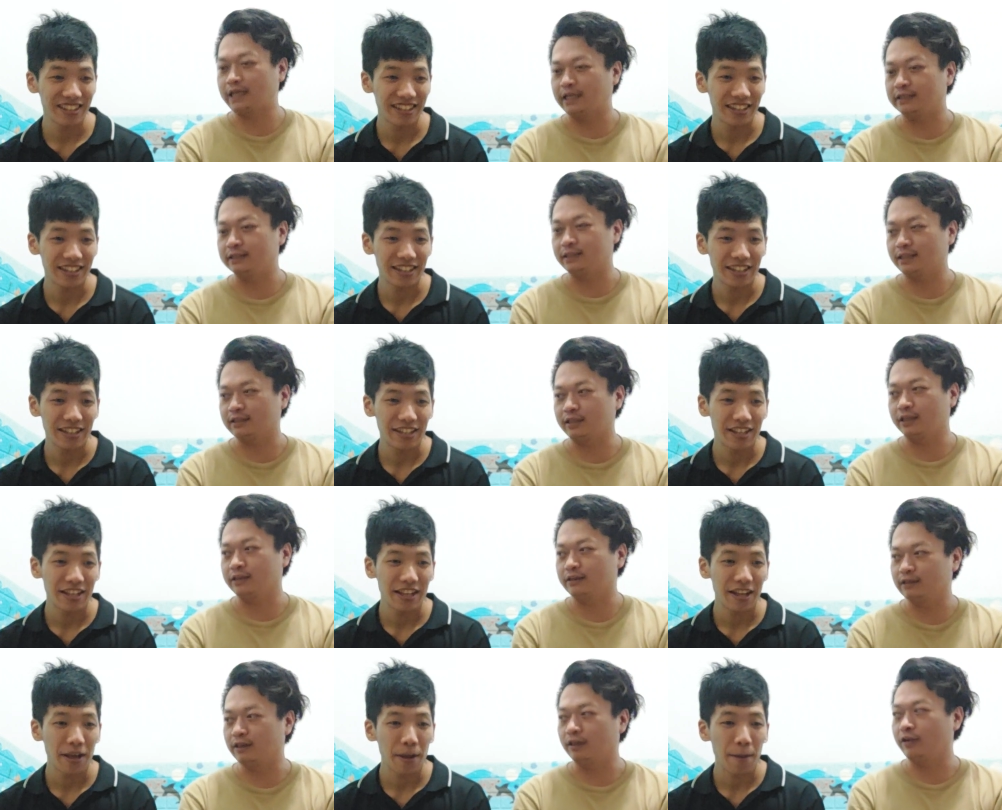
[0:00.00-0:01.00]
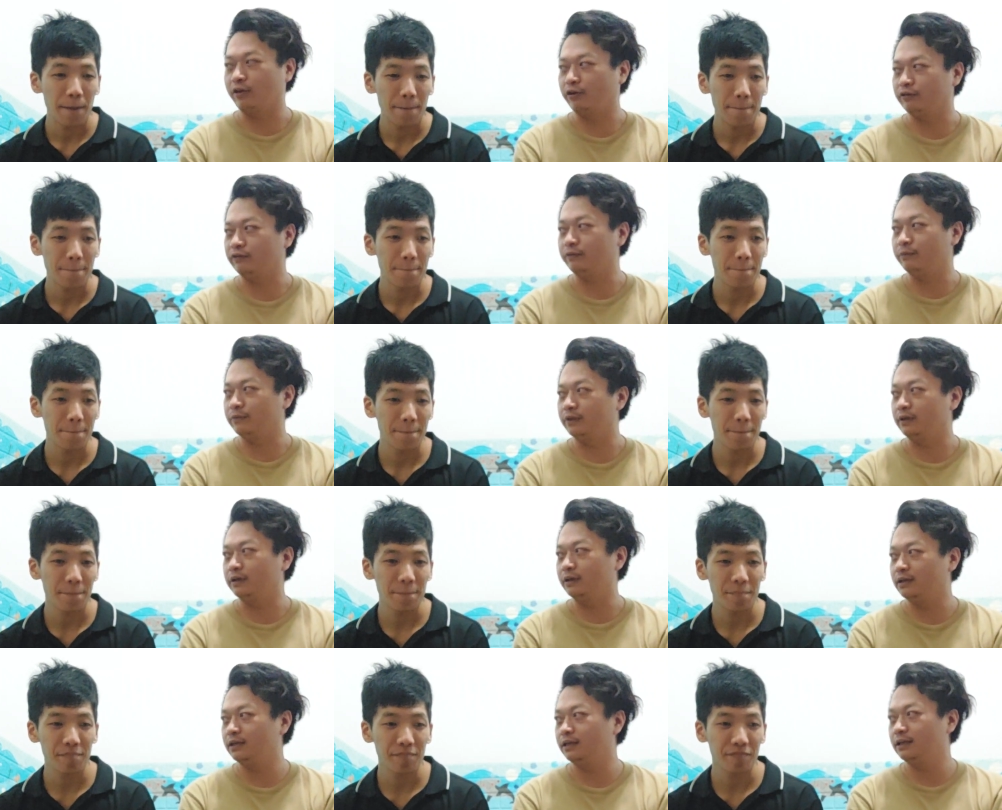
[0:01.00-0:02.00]
Speaker 1: kids that can learn from the
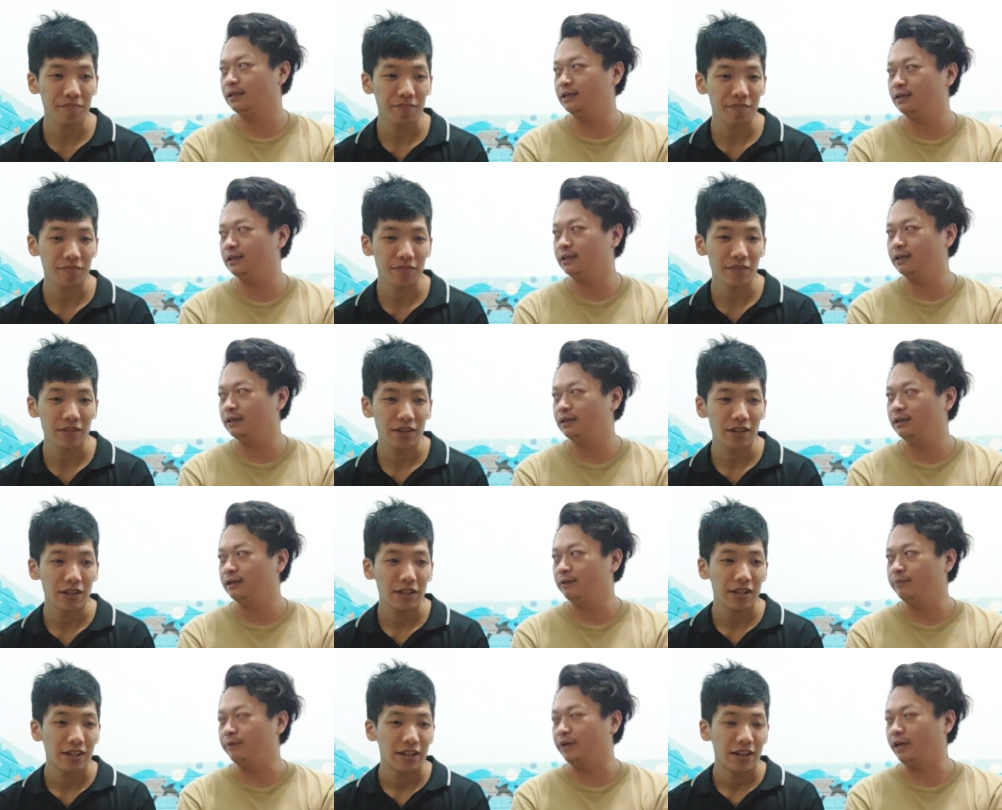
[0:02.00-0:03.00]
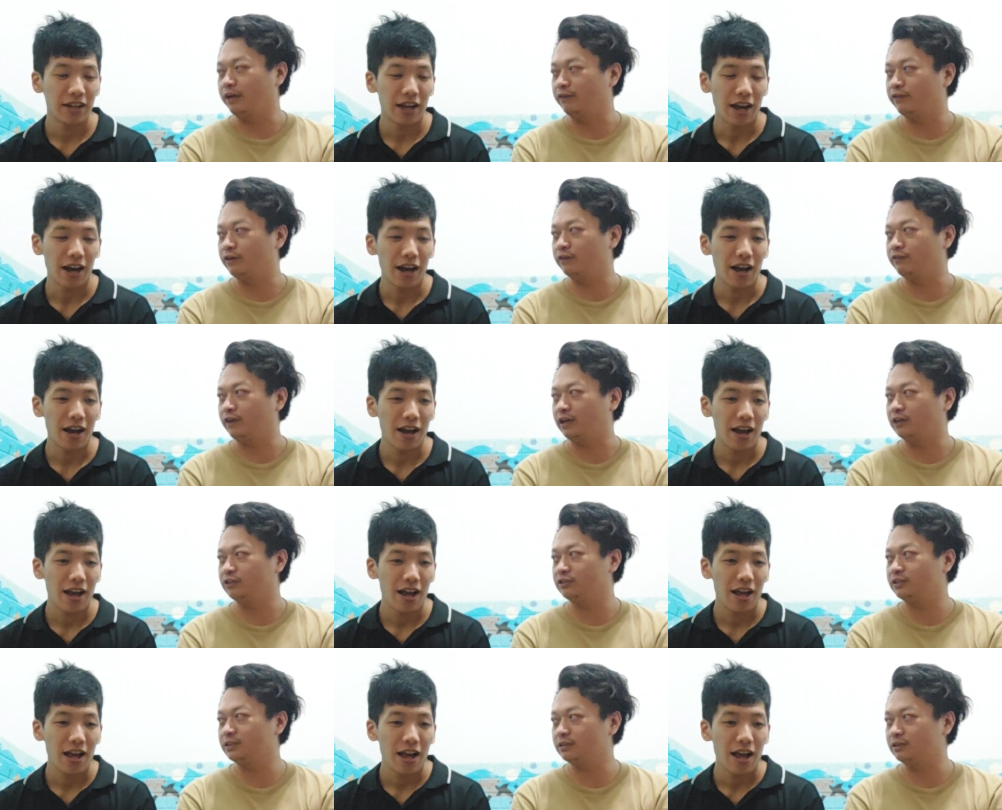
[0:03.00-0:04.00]
behavior of
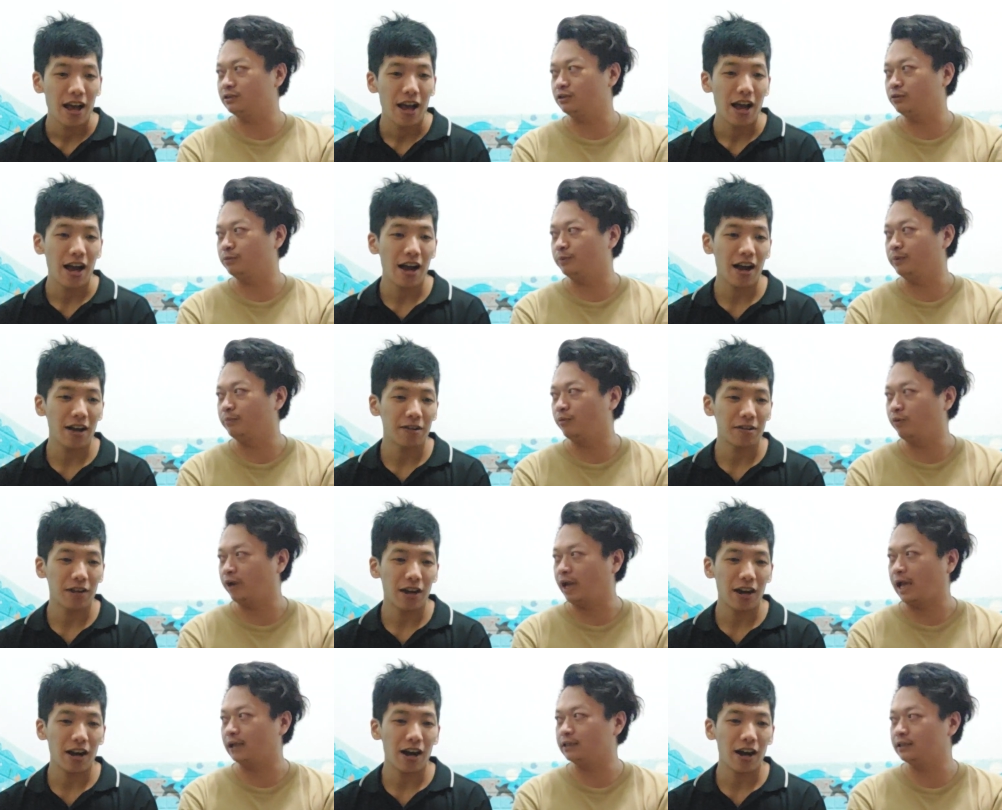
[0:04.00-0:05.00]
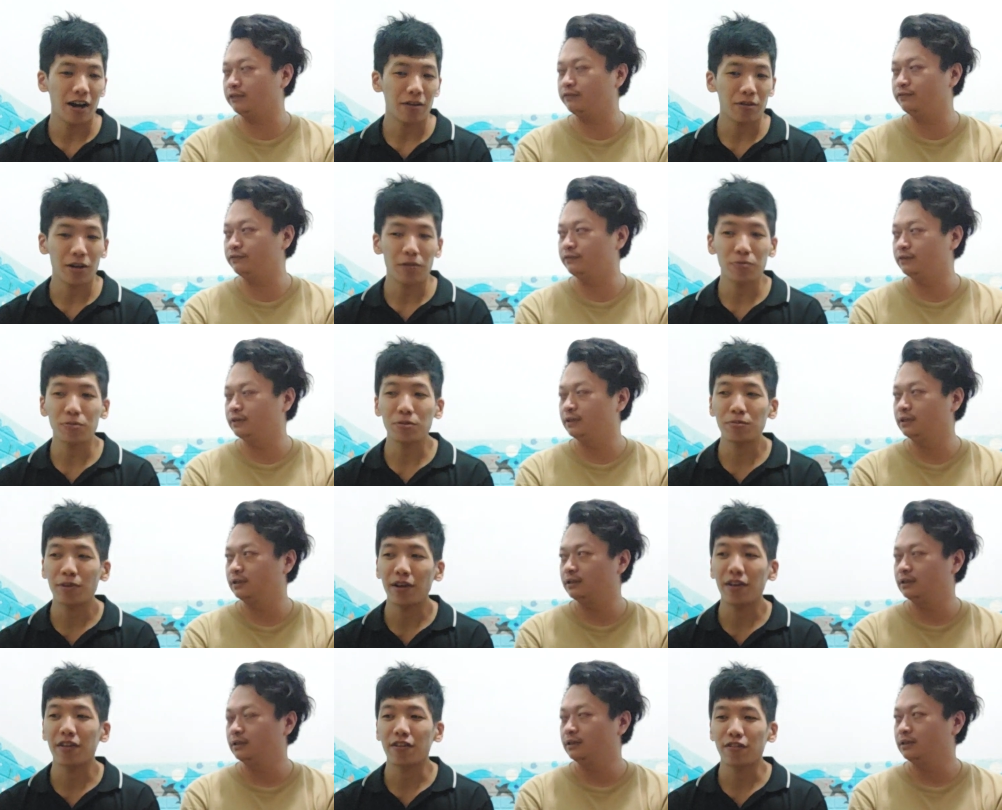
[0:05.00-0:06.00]
others to be more active? I, I
Speaker 2: want
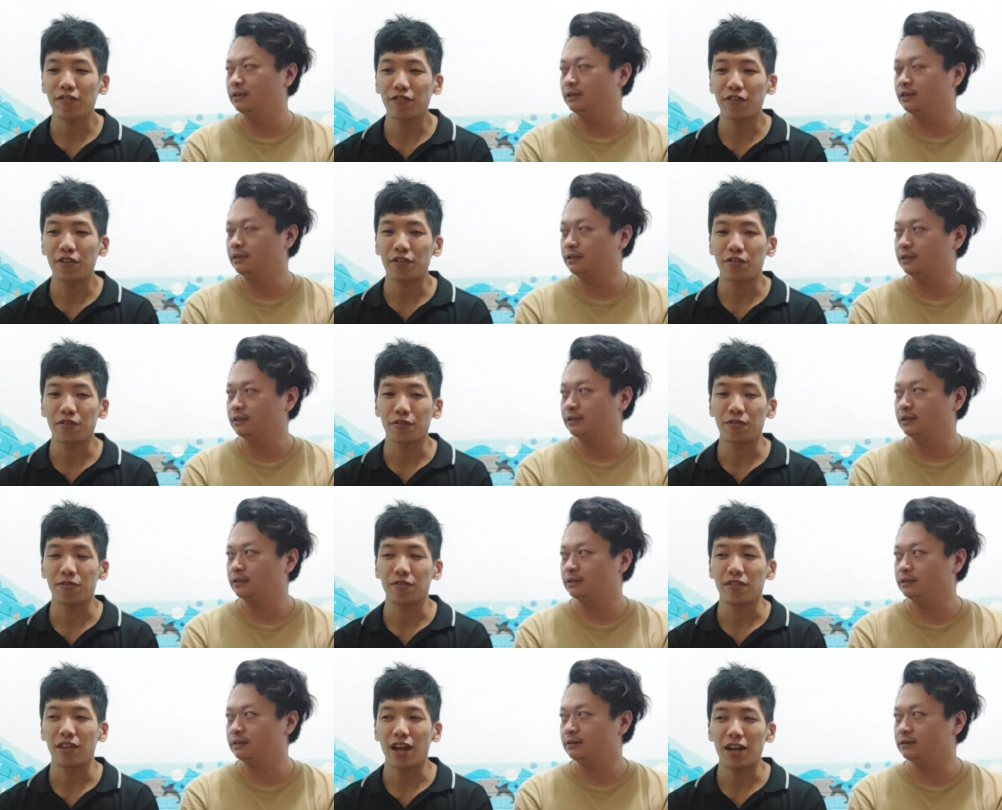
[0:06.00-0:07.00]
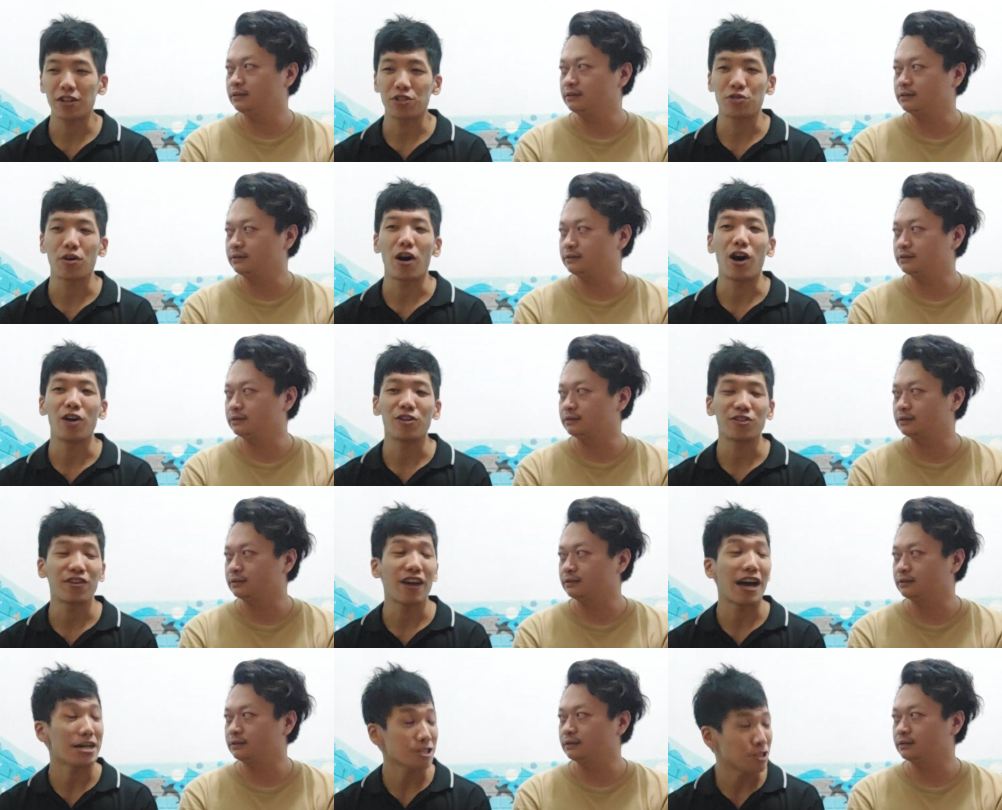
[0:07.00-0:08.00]
my girlfriend to not to
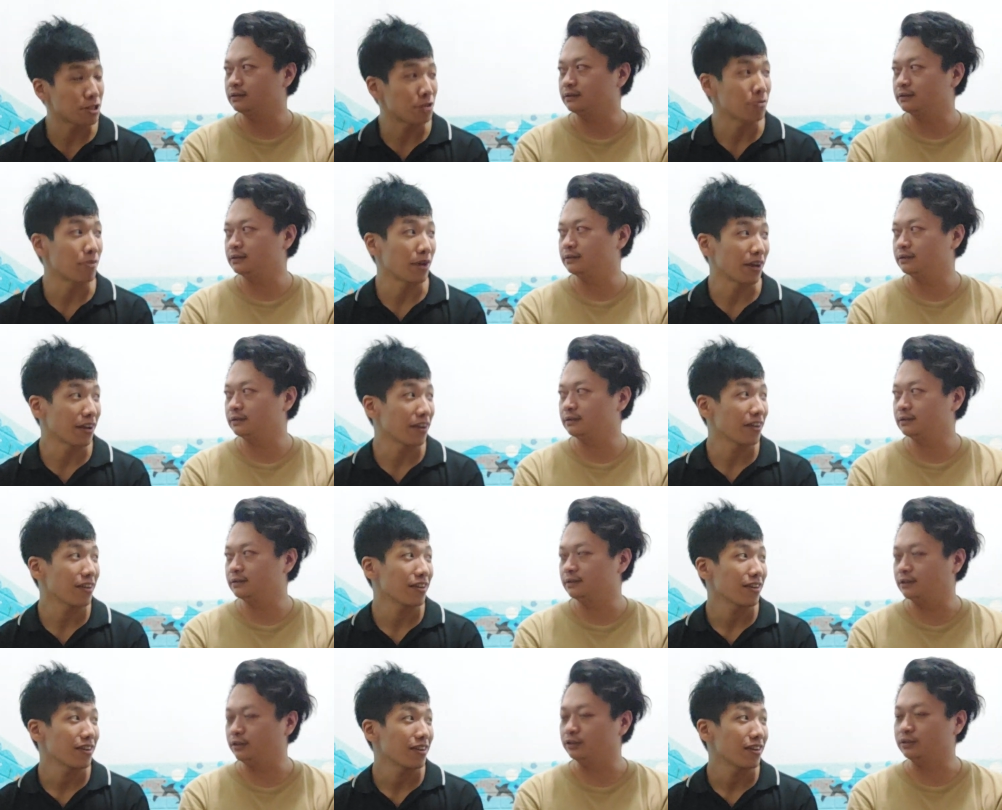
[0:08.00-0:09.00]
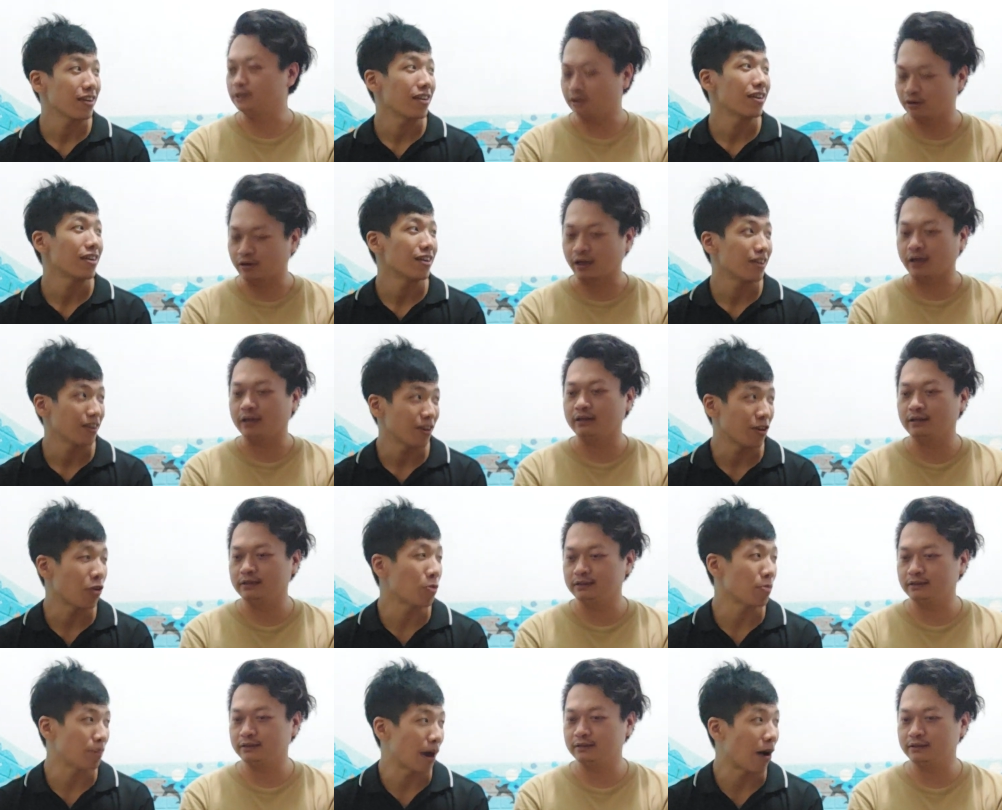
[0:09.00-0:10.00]
underestimate. Yes. Okay. Her
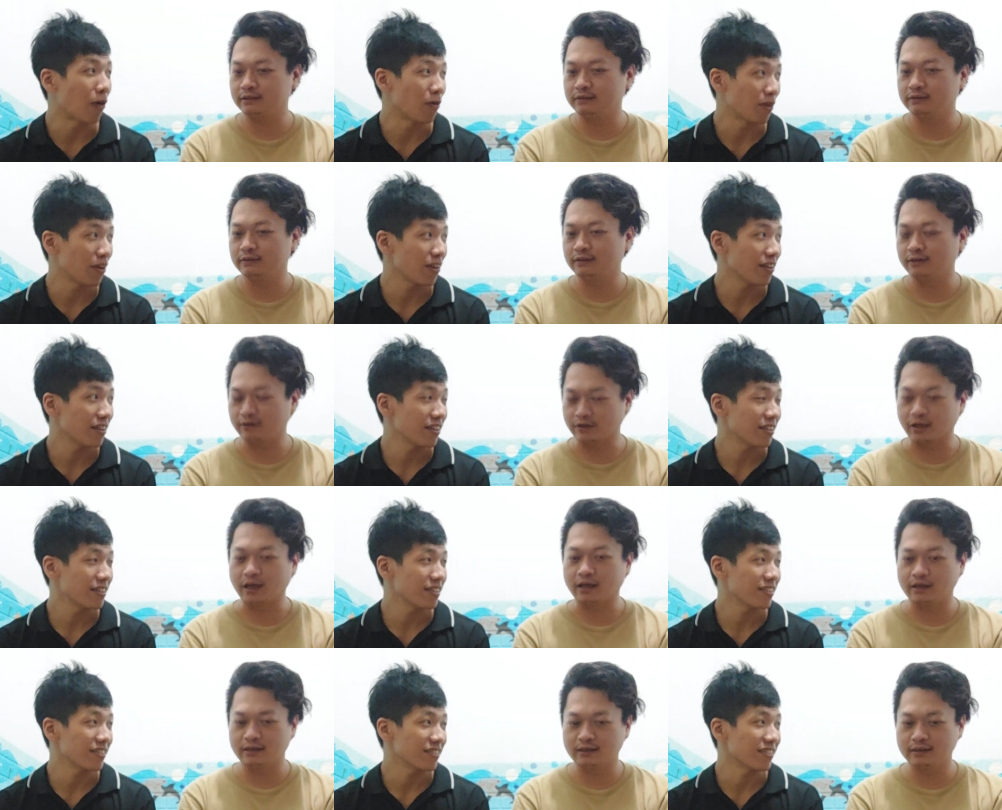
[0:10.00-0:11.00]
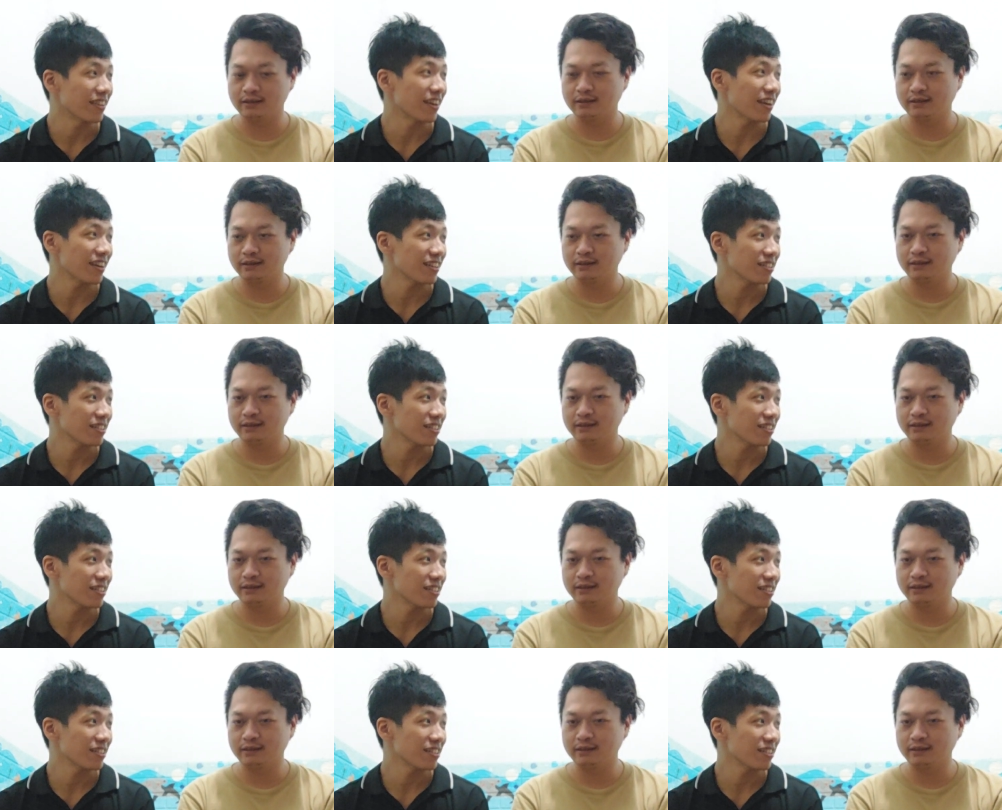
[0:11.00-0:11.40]
own power. Okay.
Speaker 1: Yeah.